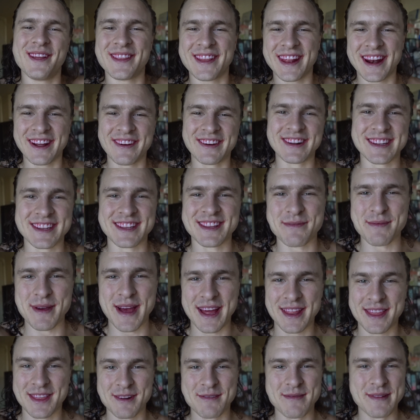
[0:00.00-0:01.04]
And then I went to the
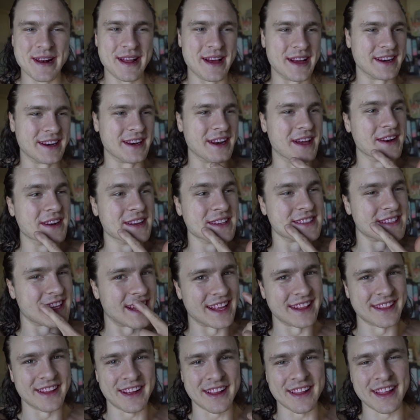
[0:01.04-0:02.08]
bathroom and I noticed that I
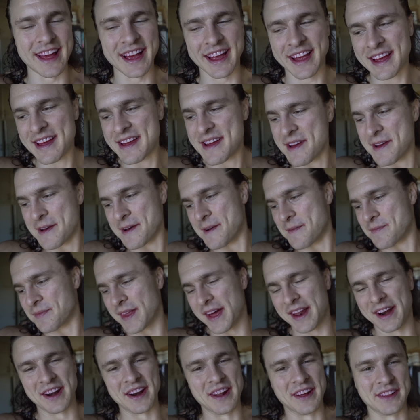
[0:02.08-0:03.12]
look like, I don't
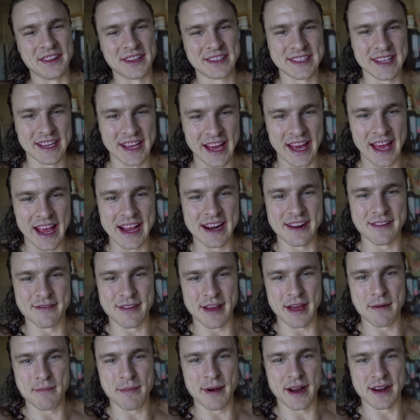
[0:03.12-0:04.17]
know, it looks like I ate a
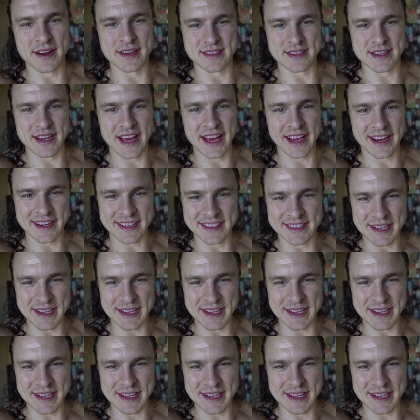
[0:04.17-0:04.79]
vampire's neck or